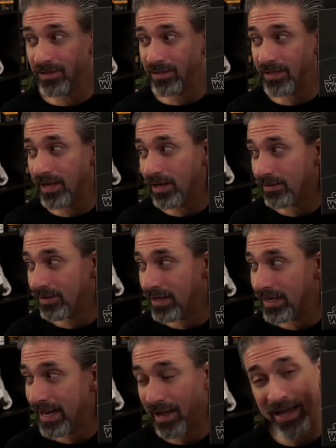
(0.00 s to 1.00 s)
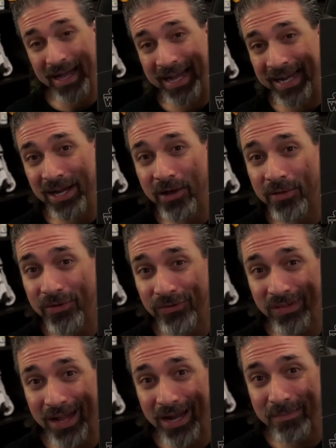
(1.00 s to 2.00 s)
You know, now I know there's a
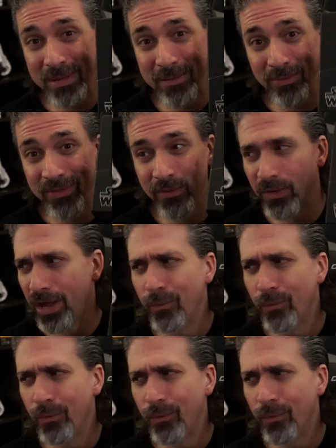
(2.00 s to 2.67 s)
lot of people that were like,